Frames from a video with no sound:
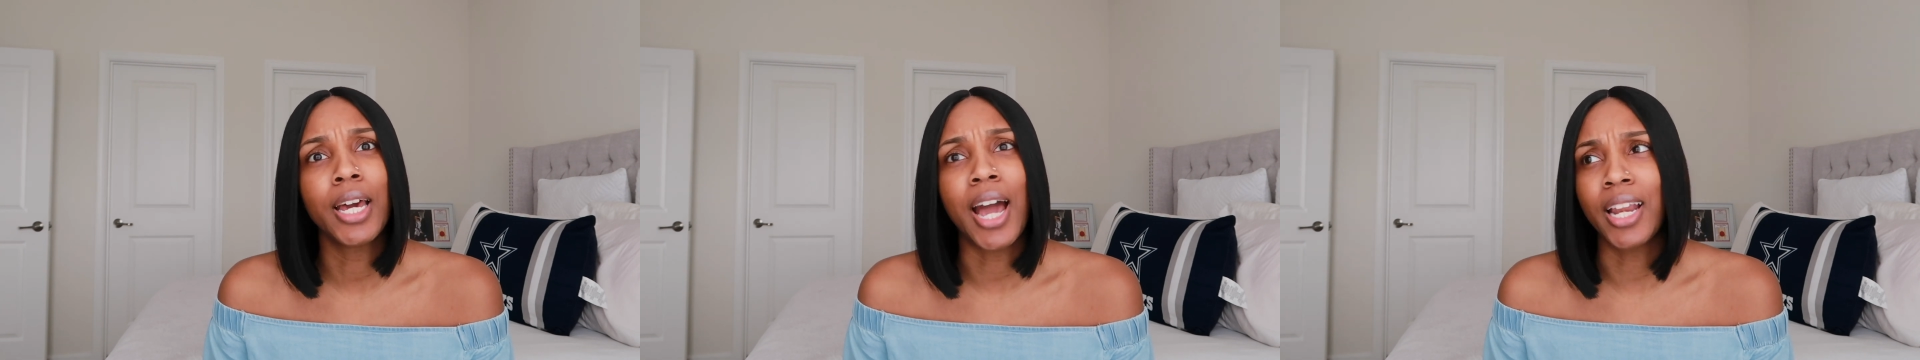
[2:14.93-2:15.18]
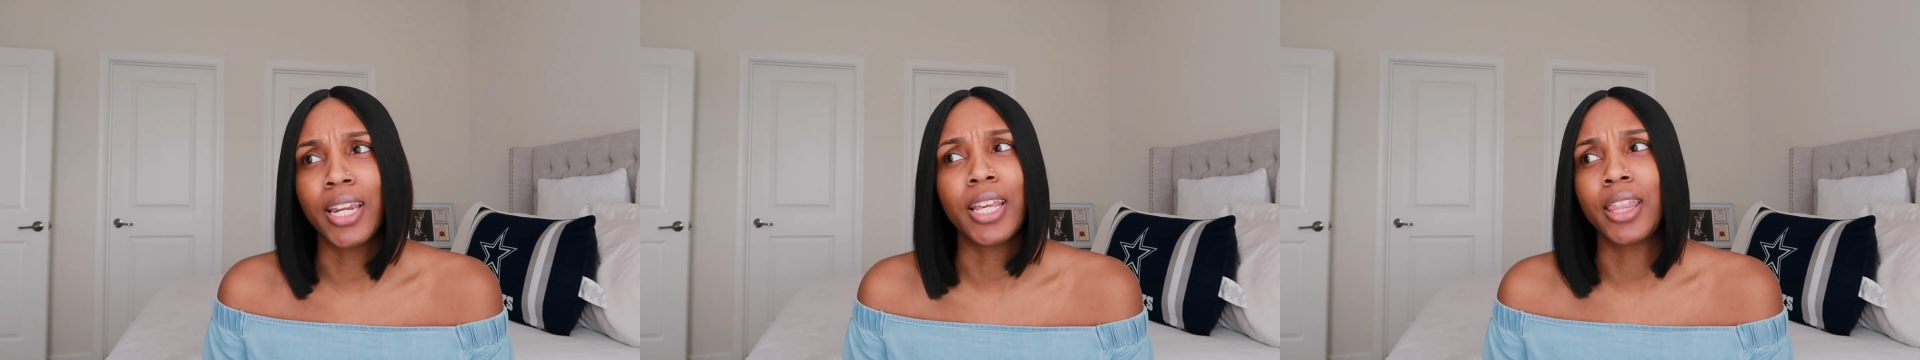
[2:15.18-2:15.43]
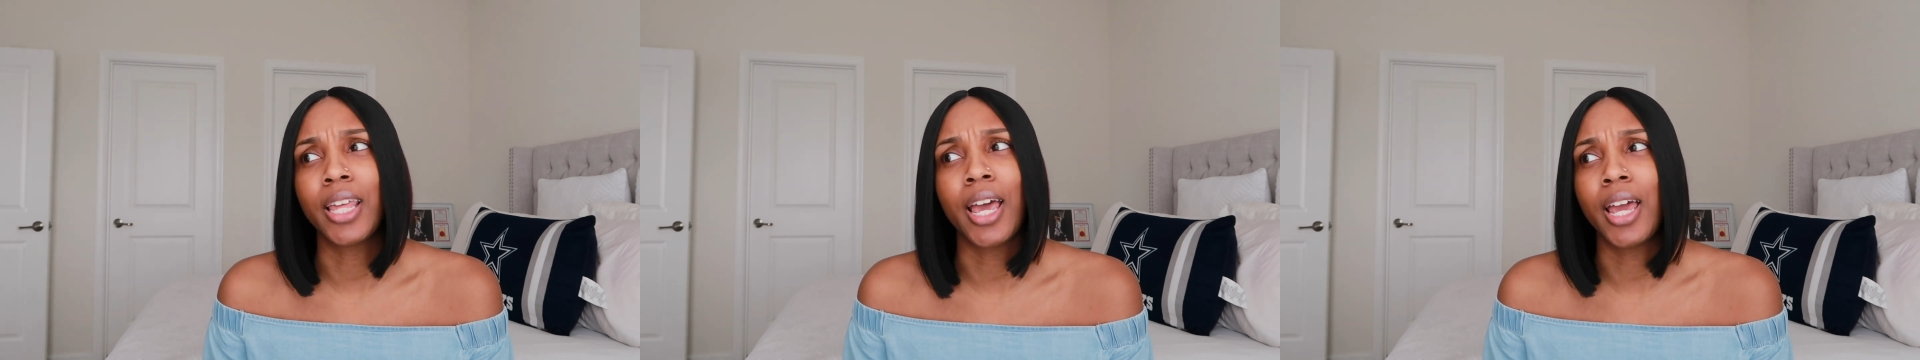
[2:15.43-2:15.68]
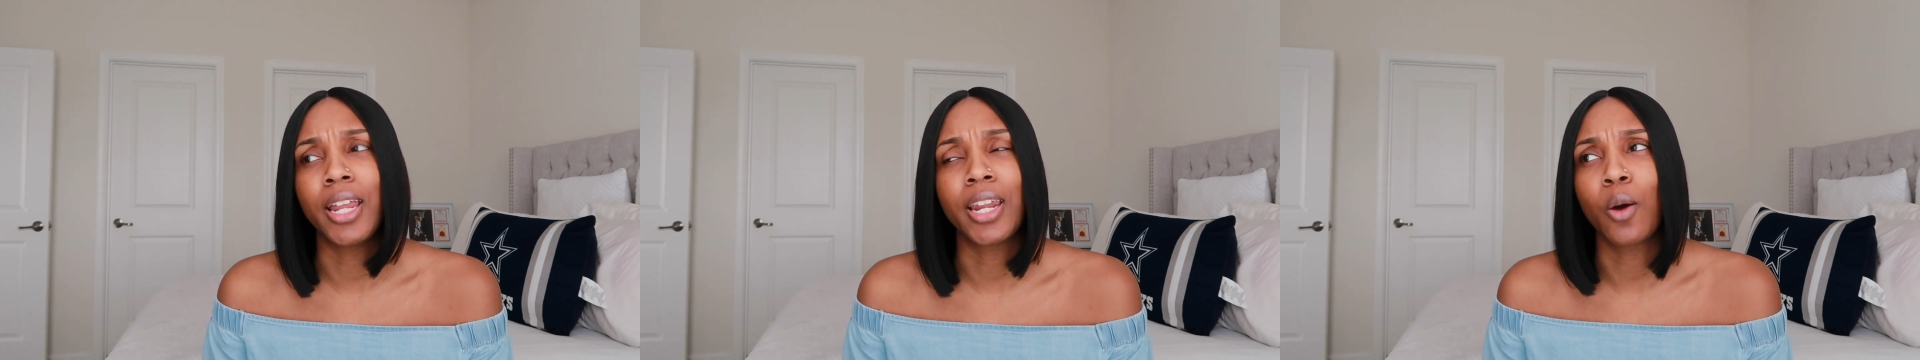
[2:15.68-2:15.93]
I need
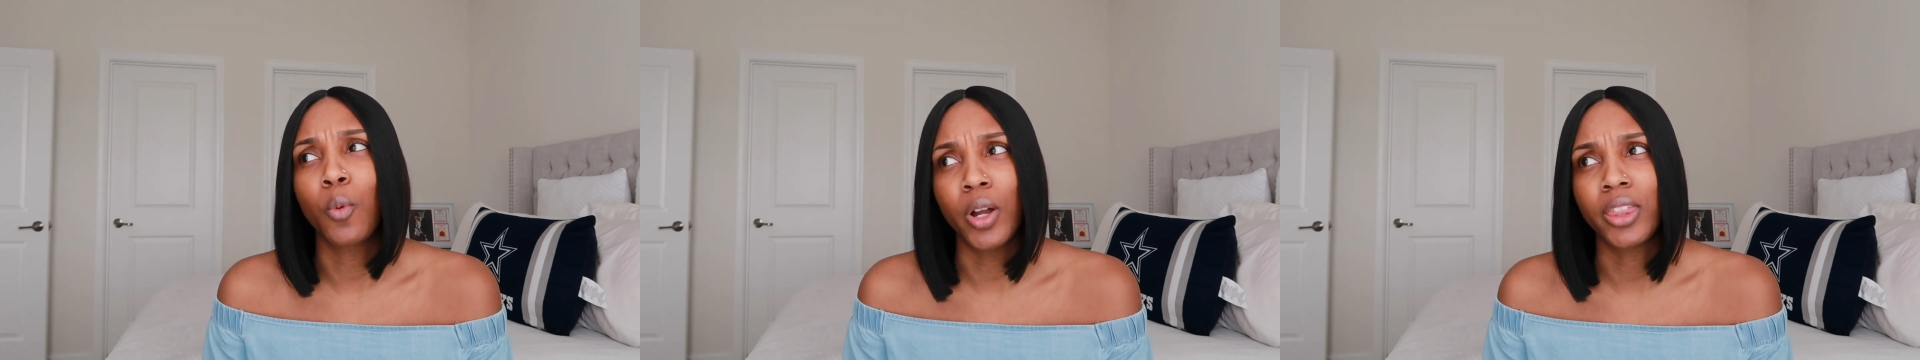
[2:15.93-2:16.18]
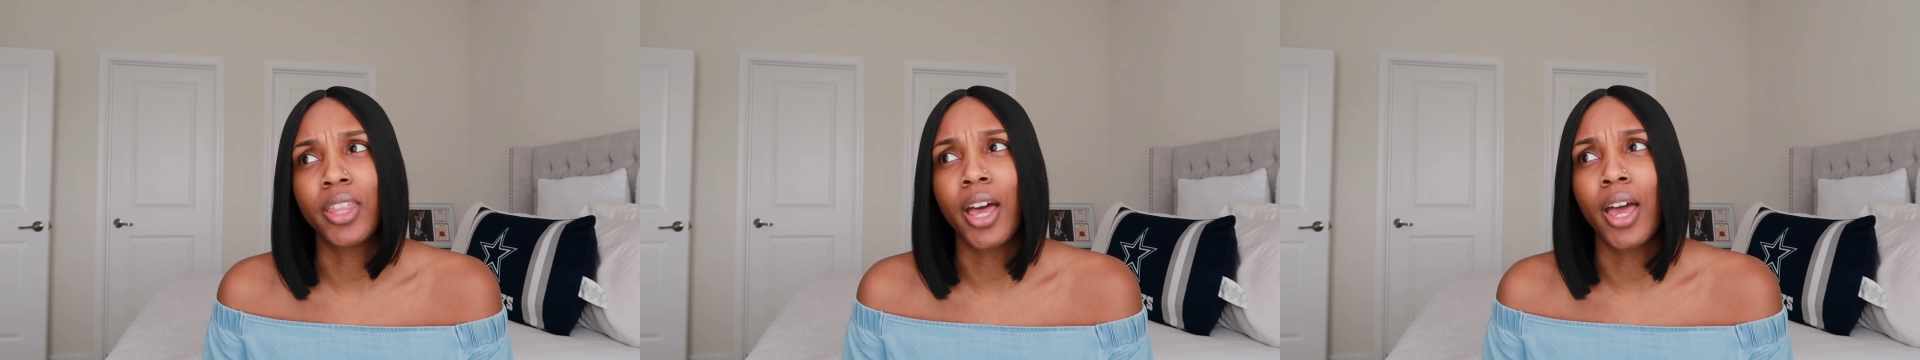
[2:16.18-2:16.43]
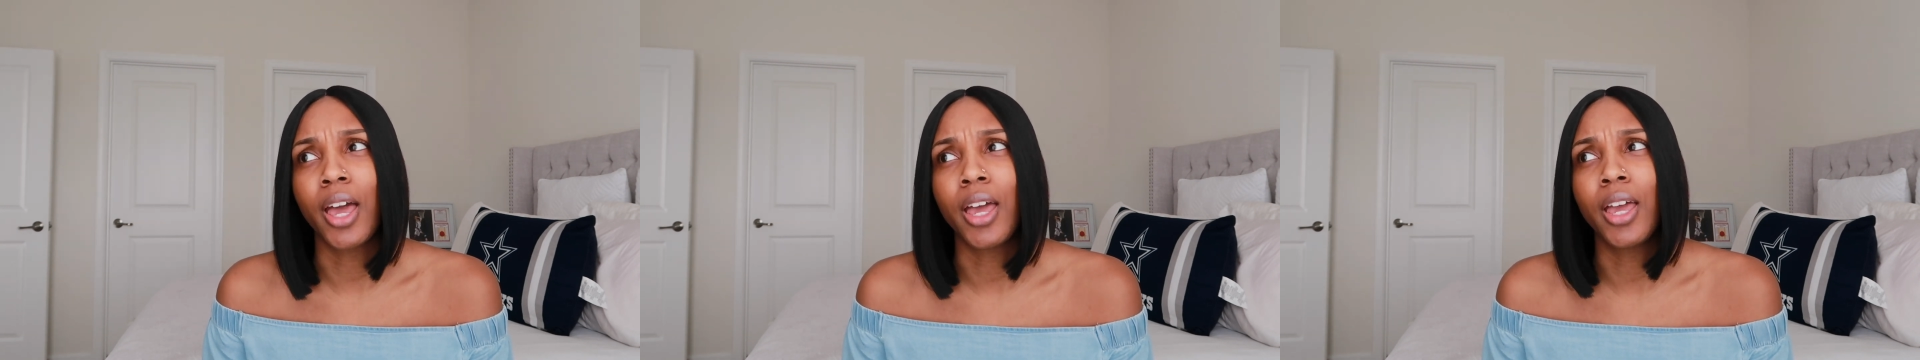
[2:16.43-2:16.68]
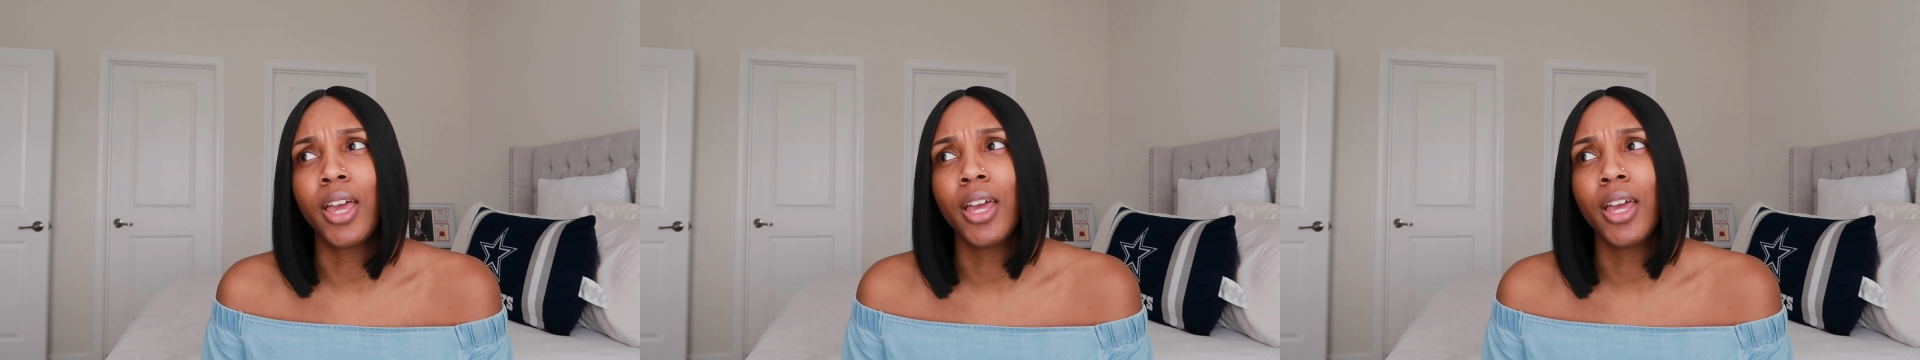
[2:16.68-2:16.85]
that and I want that